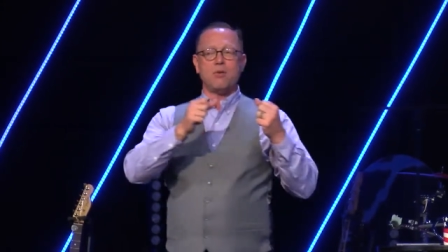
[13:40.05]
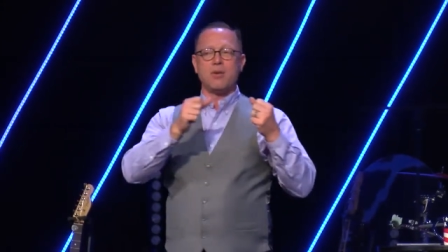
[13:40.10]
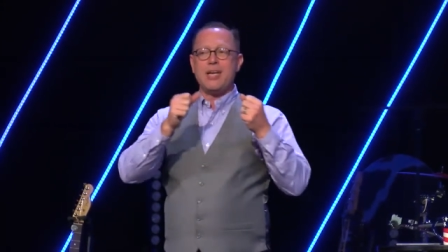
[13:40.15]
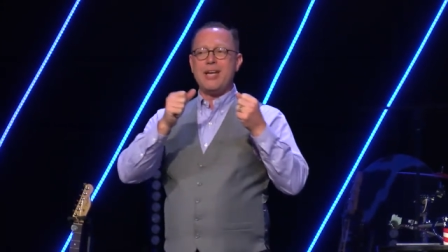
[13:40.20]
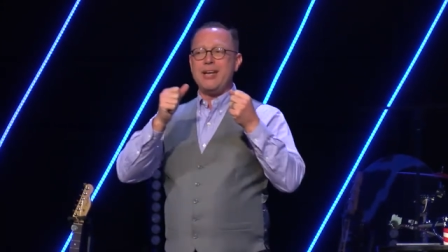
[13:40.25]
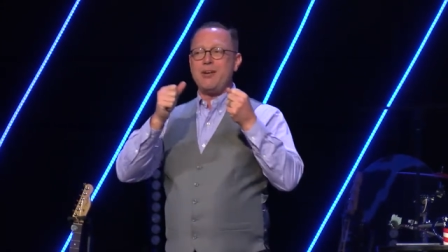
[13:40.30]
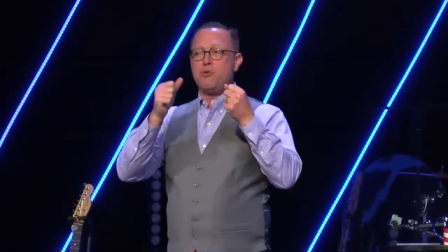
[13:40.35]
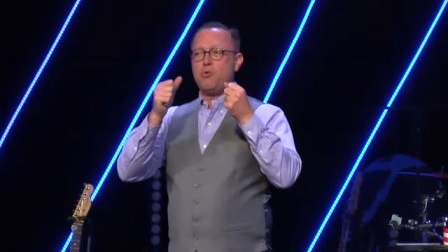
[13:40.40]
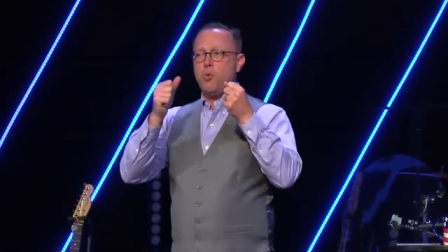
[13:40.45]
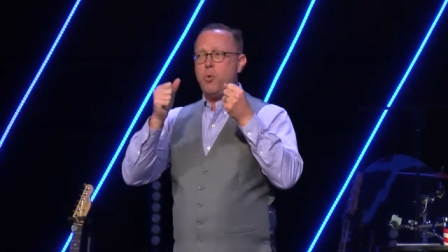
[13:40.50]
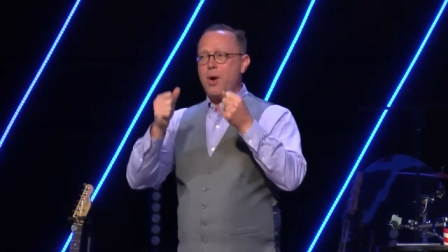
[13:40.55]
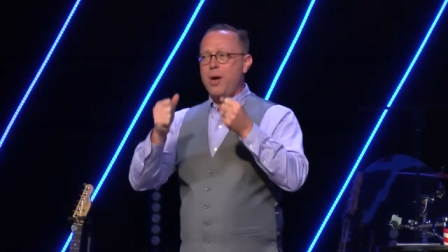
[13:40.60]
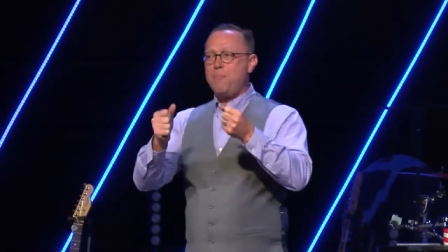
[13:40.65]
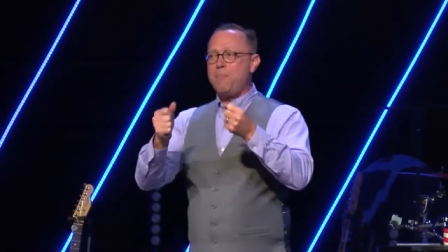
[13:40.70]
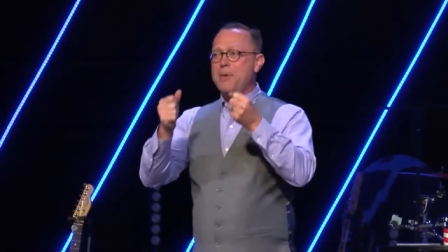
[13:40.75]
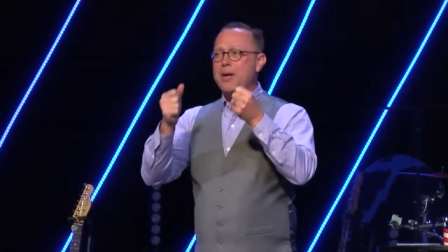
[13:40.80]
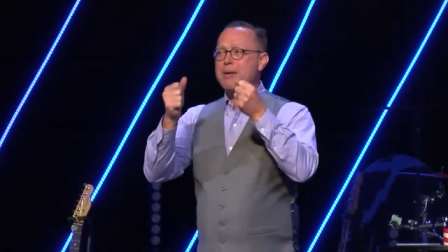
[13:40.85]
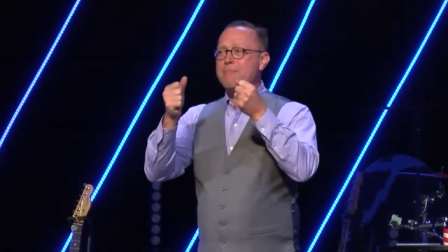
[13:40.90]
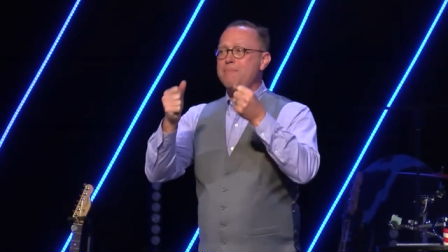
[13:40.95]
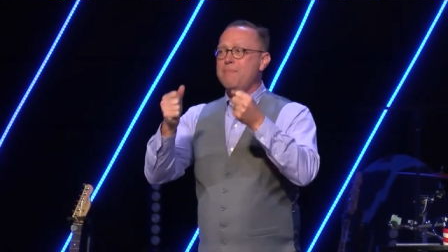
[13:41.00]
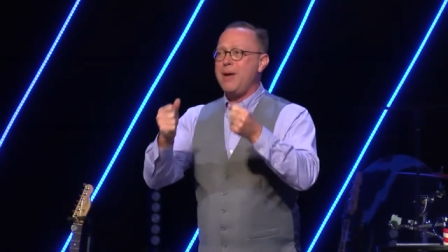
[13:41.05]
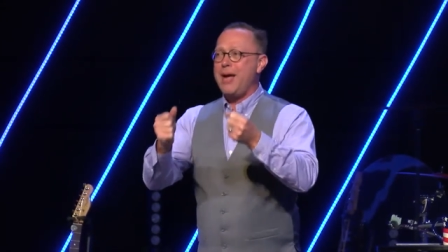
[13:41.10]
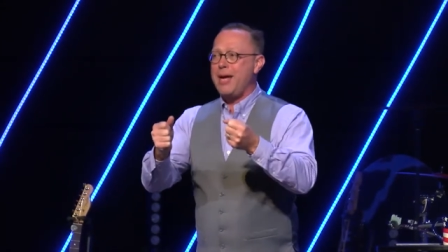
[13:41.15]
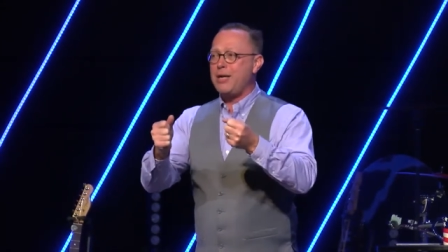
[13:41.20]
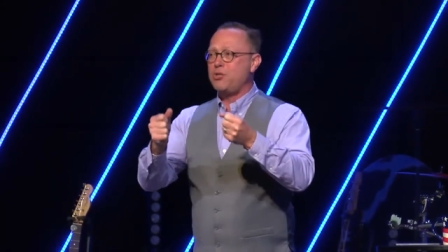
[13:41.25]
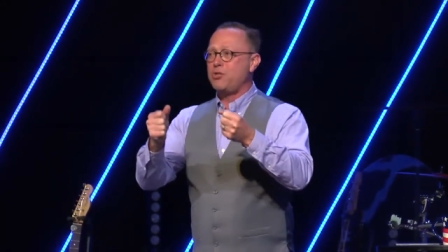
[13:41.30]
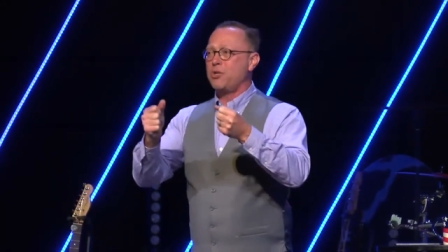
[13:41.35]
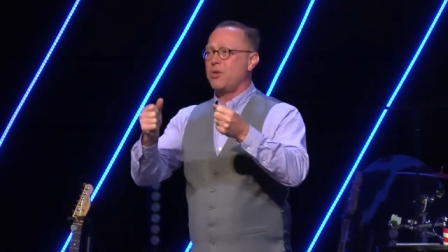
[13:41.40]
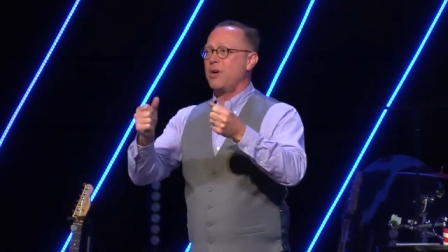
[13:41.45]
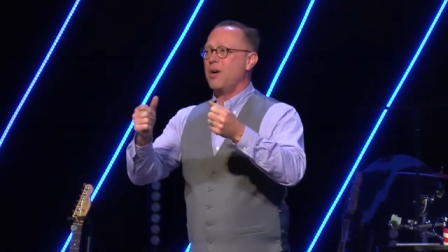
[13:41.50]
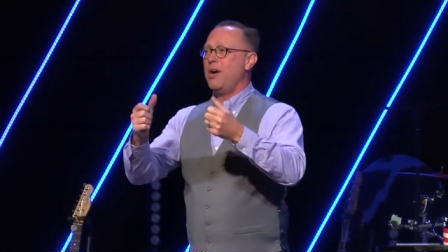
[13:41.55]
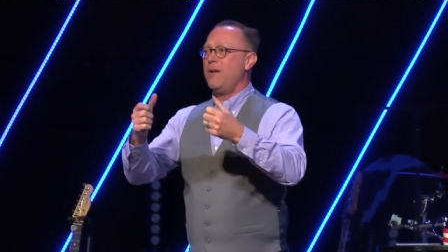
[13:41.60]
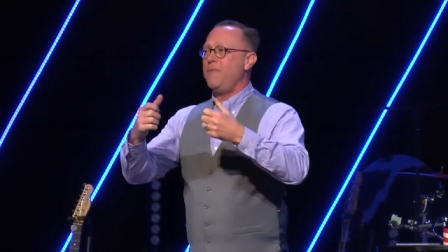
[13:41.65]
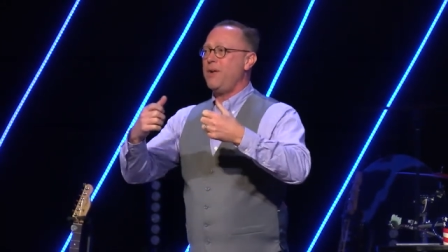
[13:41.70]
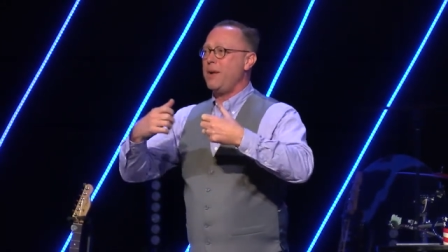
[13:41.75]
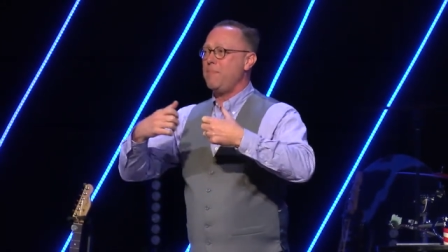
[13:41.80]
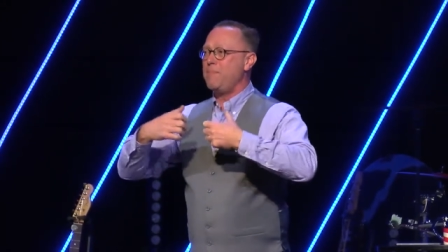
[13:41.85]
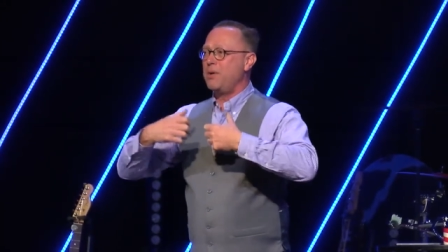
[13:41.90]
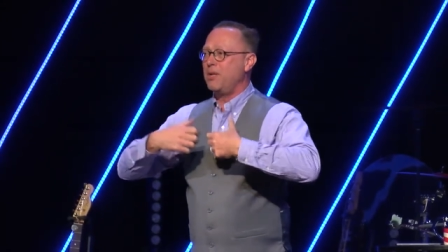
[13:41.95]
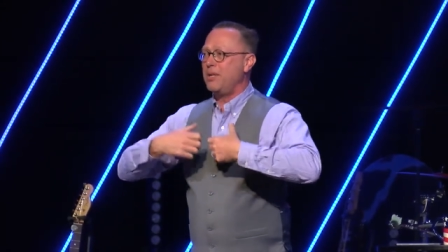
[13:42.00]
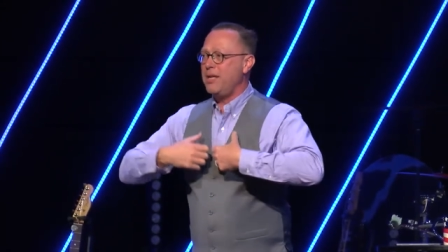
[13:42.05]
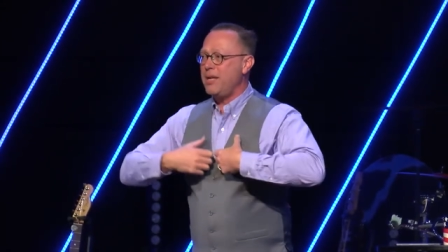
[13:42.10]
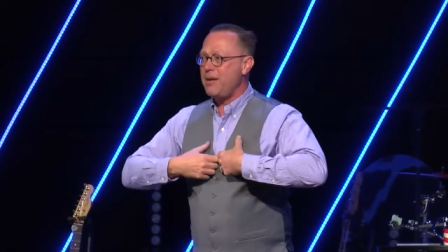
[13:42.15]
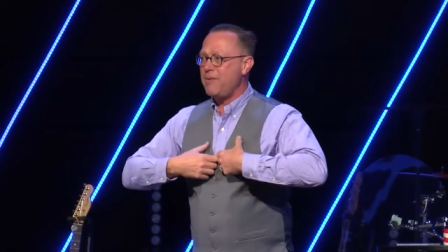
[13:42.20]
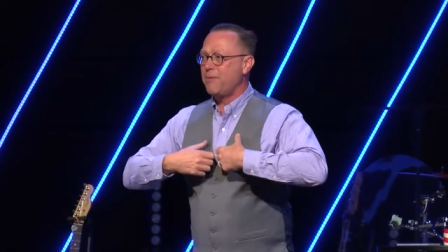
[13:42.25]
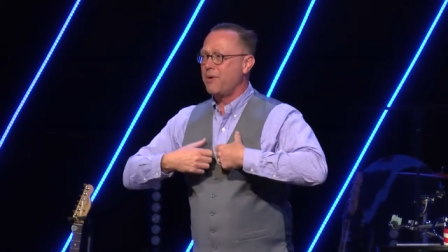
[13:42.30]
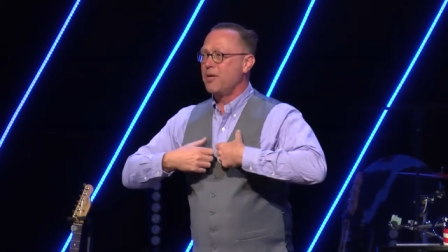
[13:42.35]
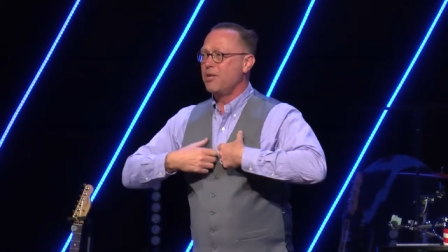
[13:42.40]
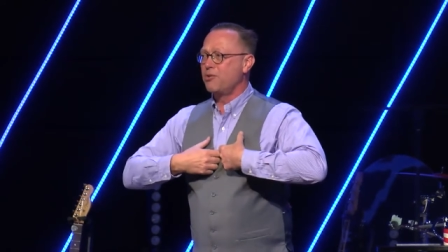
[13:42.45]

equipping measure of a believer